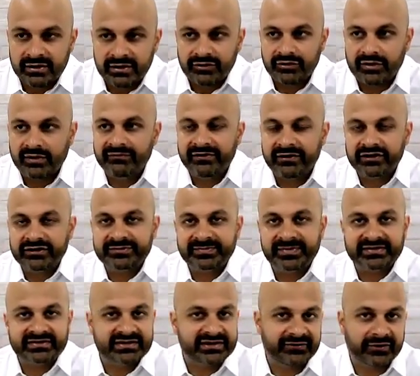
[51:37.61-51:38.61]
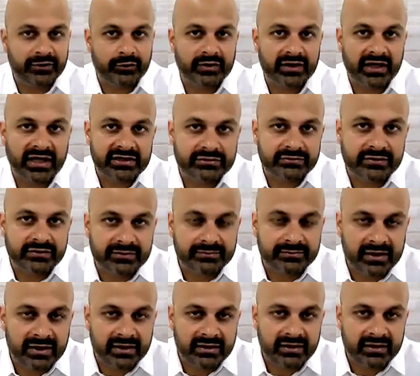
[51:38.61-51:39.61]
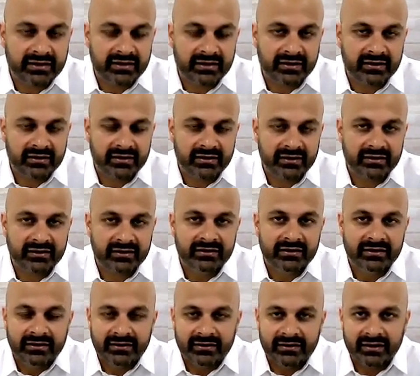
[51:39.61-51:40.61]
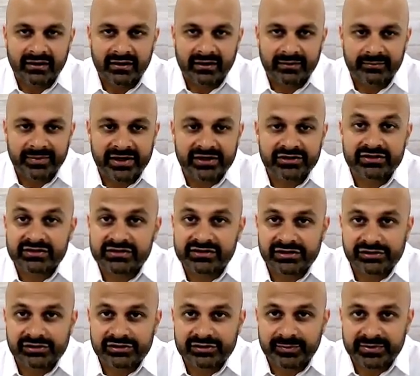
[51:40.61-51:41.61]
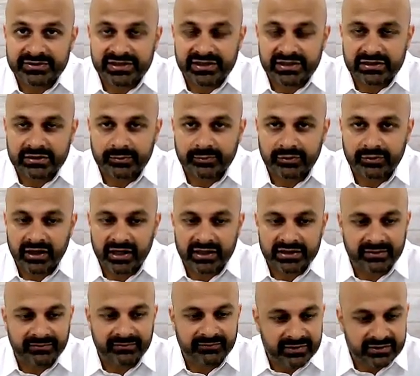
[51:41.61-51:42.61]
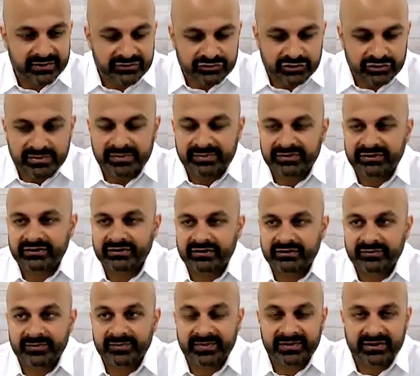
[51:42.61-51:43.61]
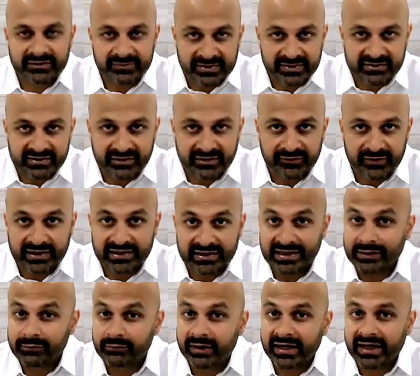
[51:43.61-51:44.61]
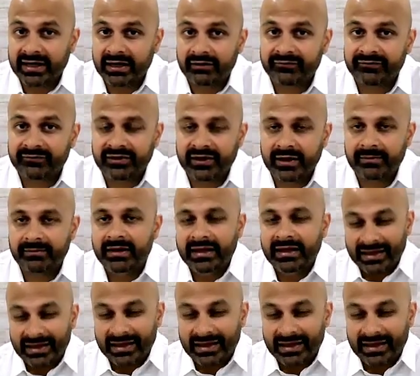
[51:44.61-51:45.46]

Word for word: So I'm very specific when I direct my uh, uh uh, patients to use a particular product. I'm extremely p- specific and I write it out for them.